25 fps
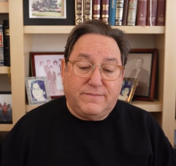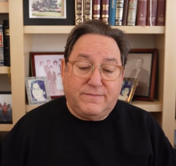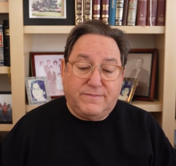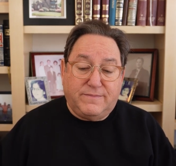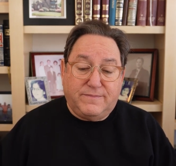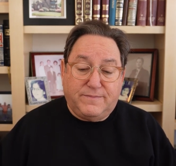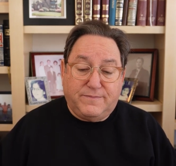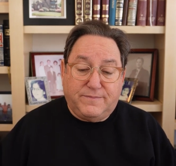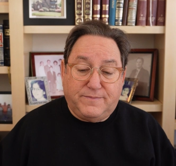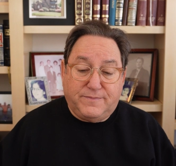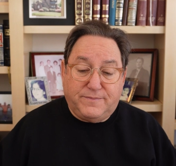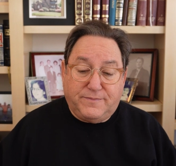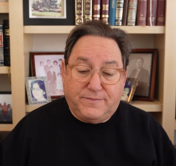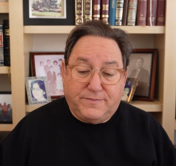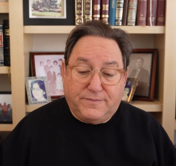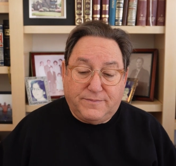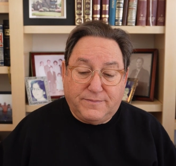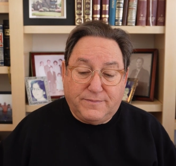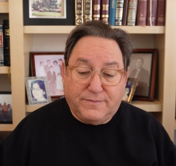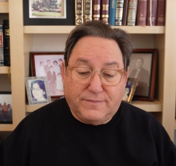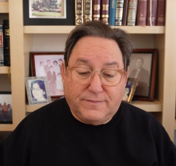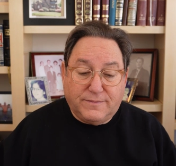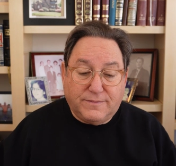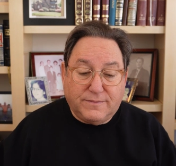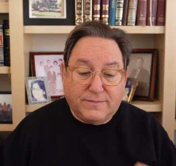
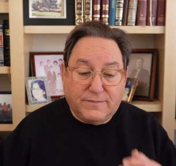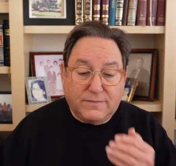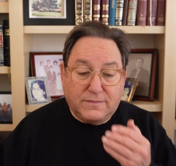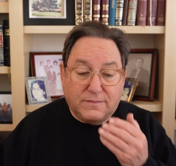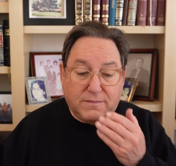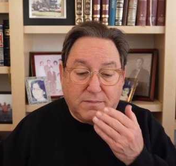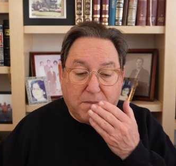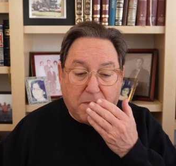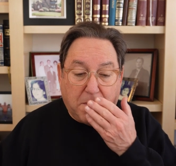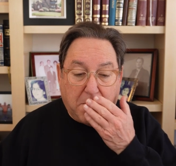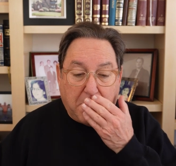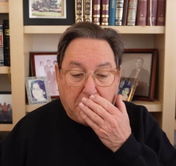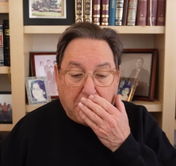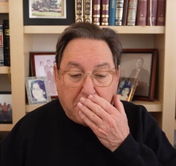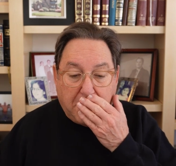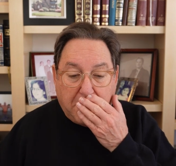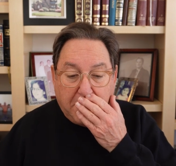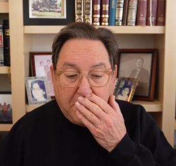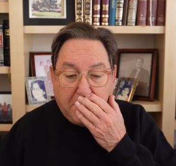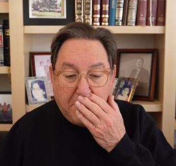(silence)